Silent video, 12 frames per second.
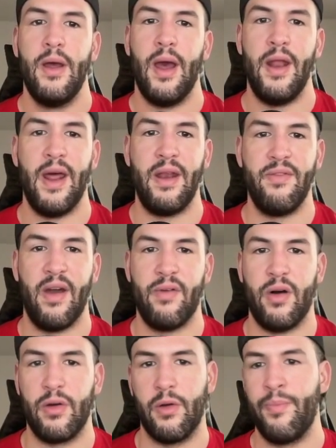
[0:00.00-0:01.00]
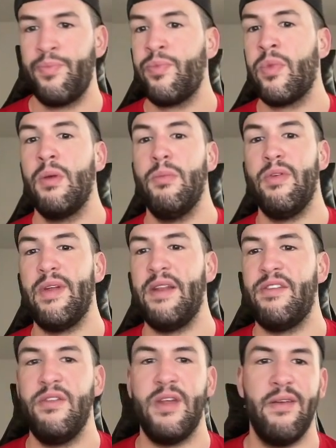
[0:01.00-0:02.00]
at 9,500. Moving on
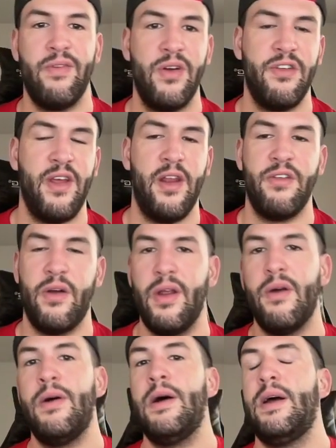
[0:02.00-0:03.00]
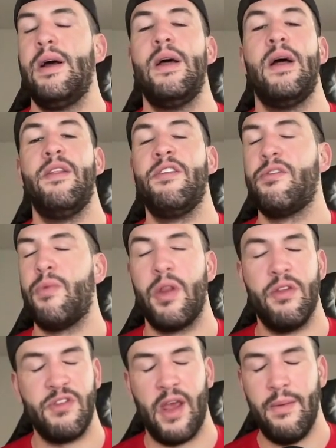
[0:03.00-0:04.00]
to Denver and San Antonio. This is one of
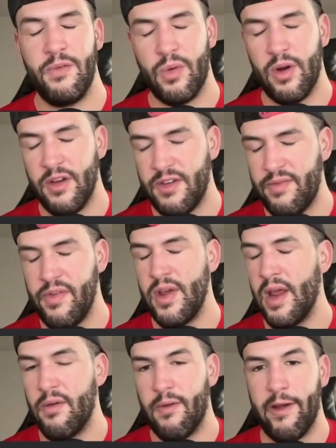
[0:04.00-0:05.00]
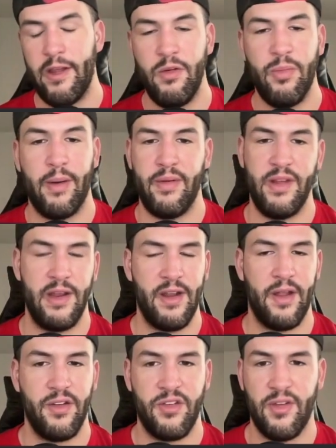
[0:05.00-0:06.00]
those games where it's if you get it right, you probably take
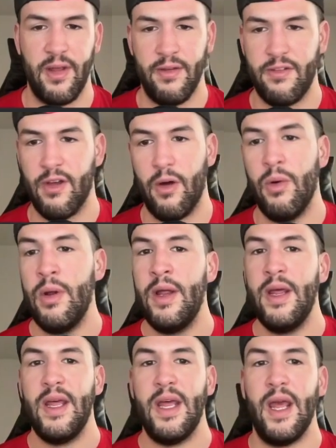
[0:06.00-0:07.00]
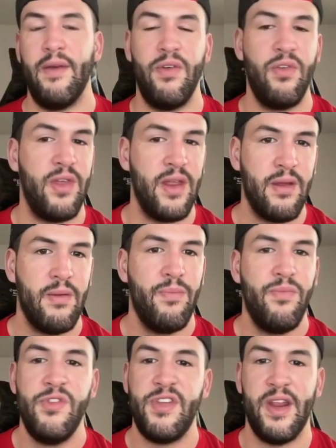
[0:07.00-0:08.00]
down the slate. So if you think
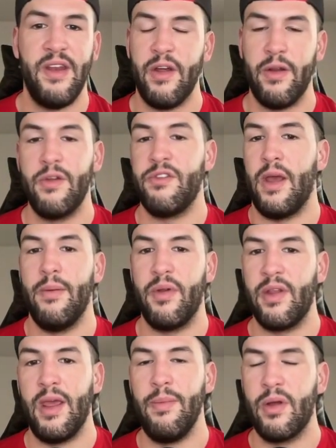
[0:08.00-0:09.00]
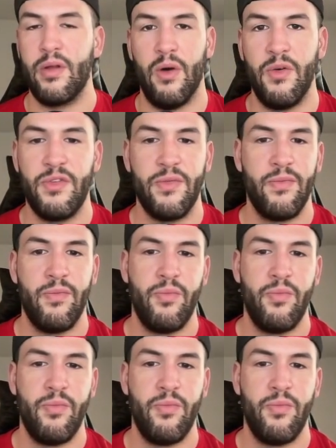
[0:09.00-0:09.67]
San Antonio is able to keep it close